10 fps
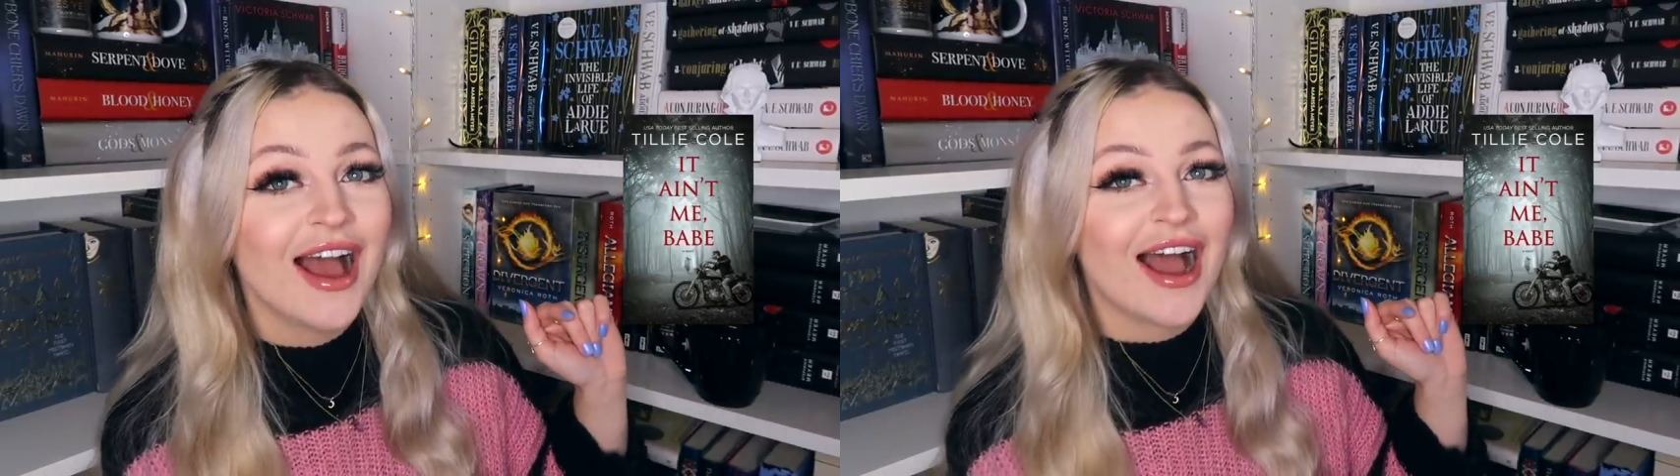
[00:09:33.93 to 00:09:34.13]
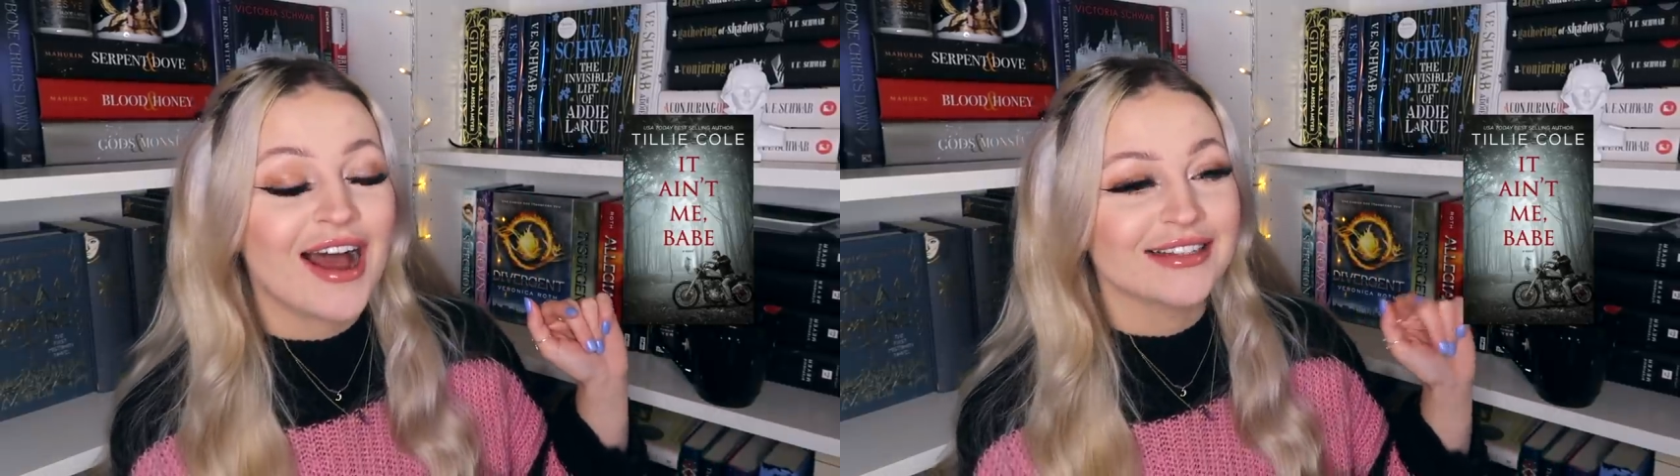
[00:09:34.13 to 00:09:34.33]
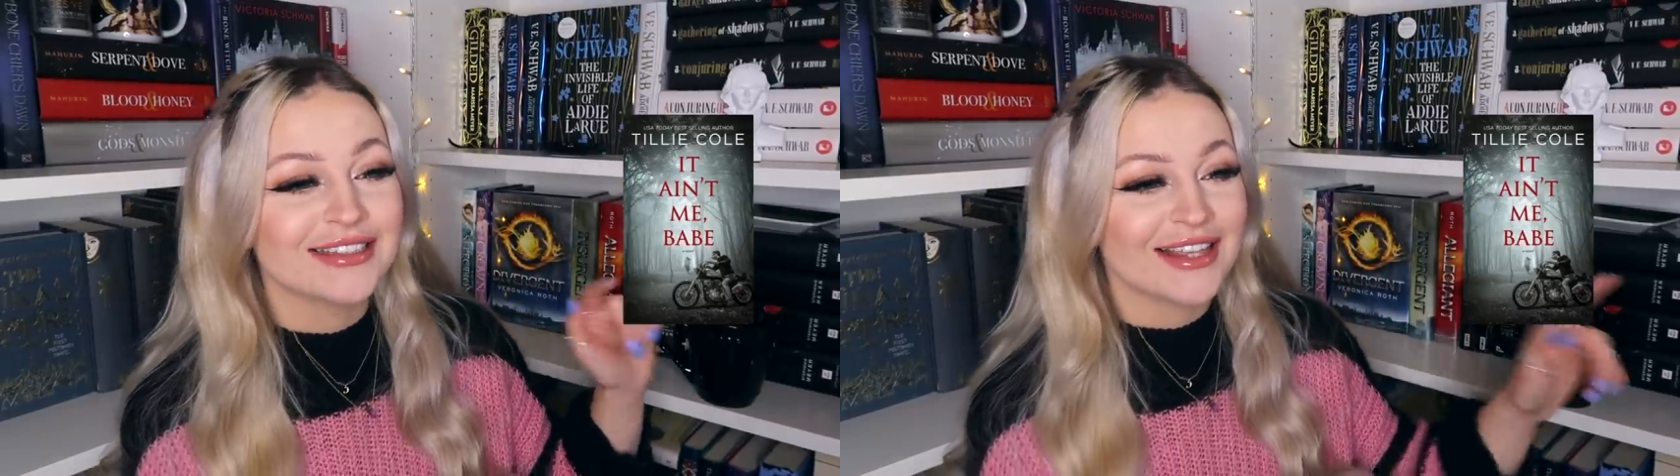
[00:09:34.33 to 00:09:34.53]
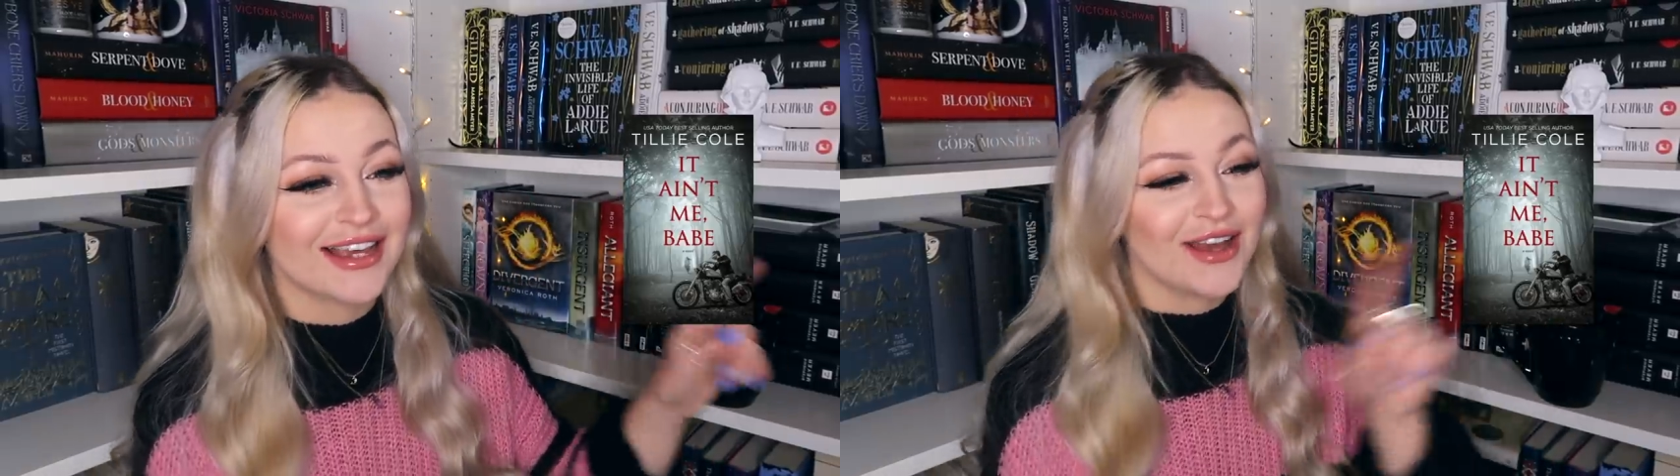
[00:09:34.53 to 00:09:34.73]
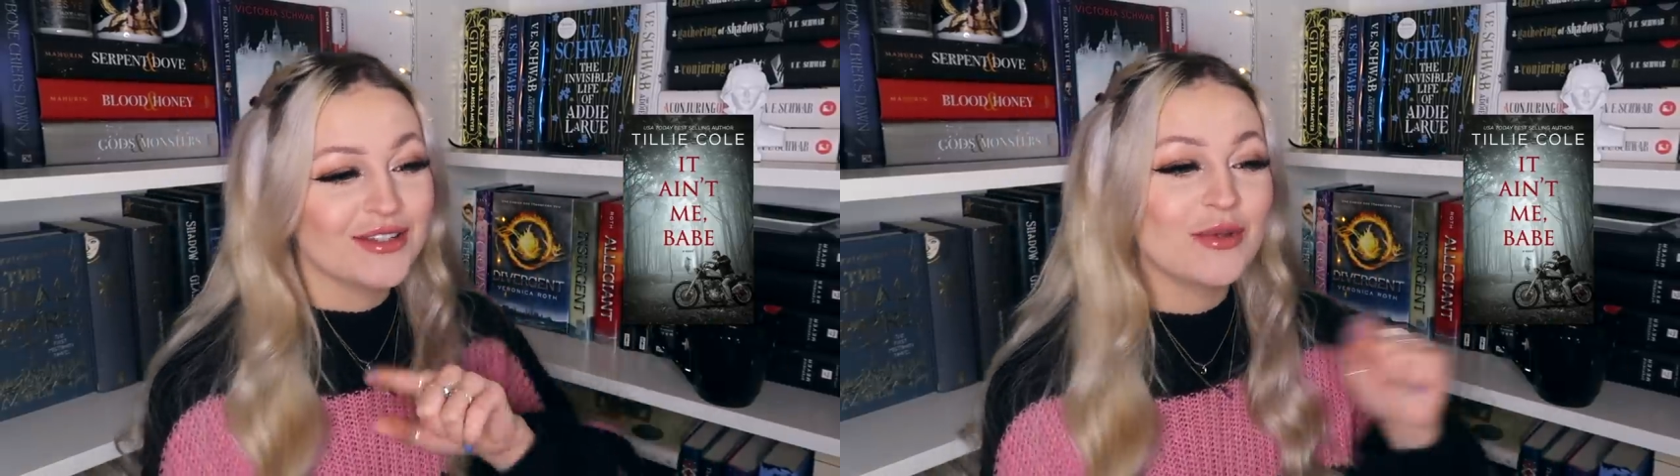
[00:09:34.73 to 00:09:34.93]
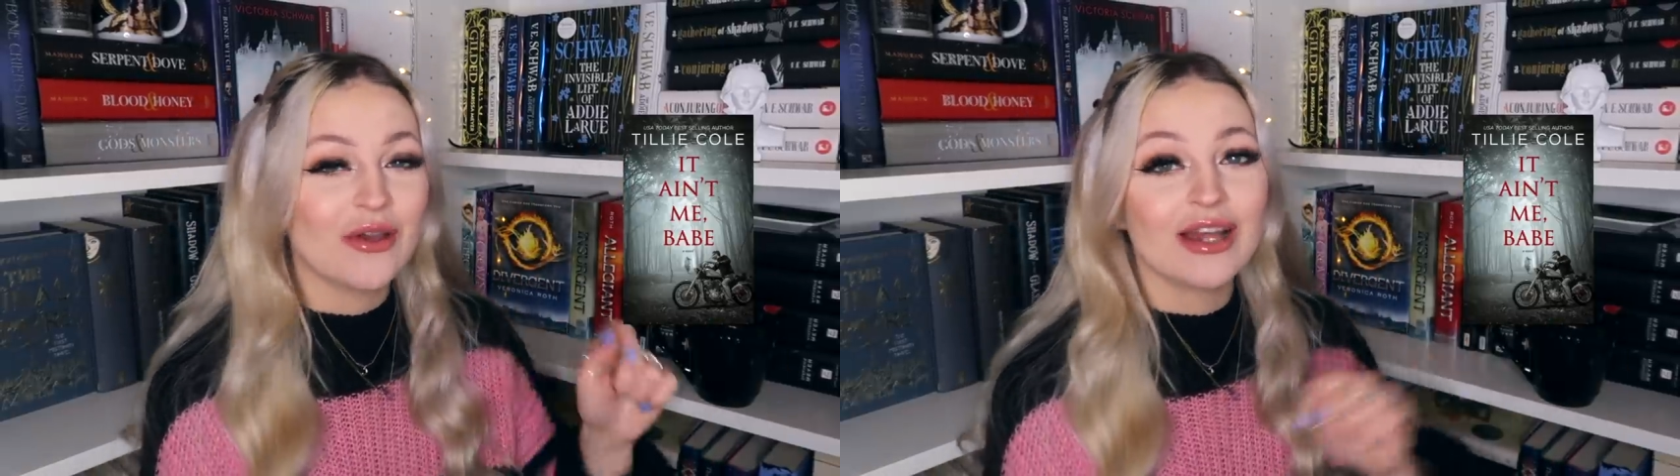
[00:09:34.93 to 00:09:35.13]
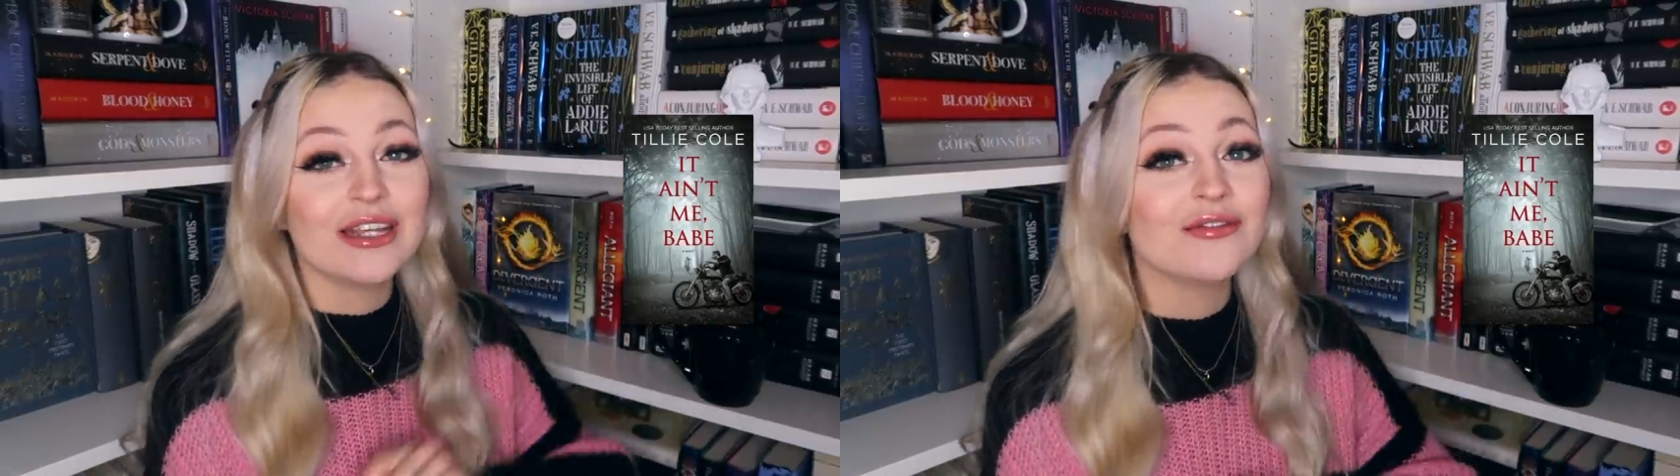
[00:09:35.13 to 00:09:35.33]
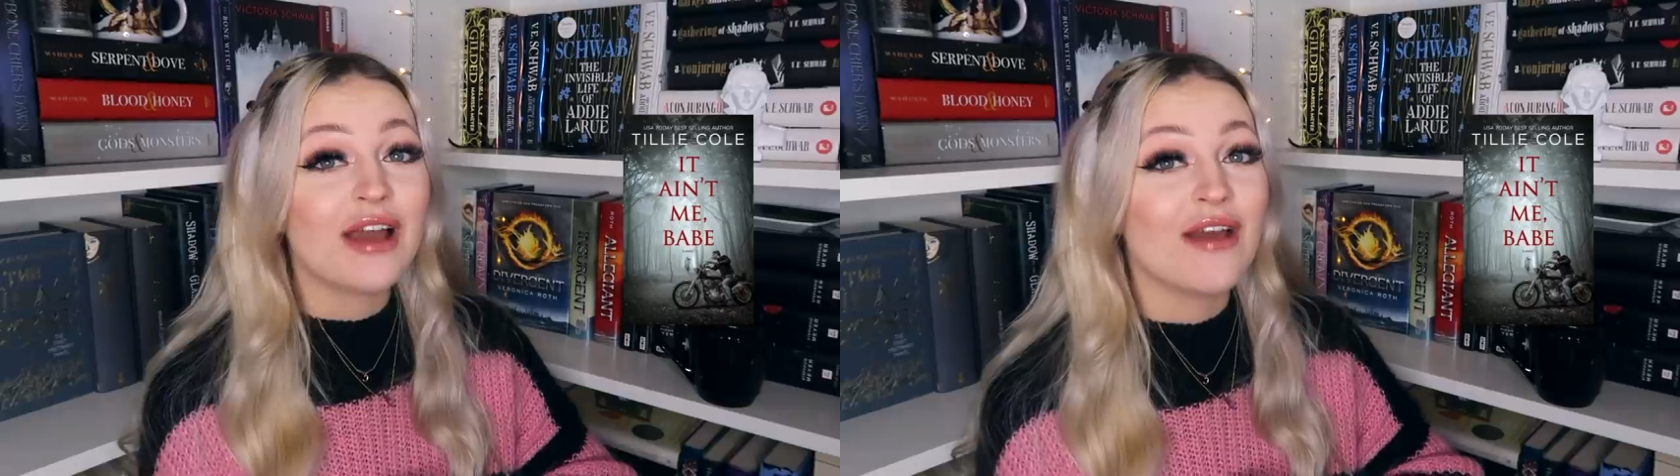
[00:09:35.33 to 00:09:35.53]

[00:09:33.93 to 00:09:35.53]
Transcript: and the guy's mute and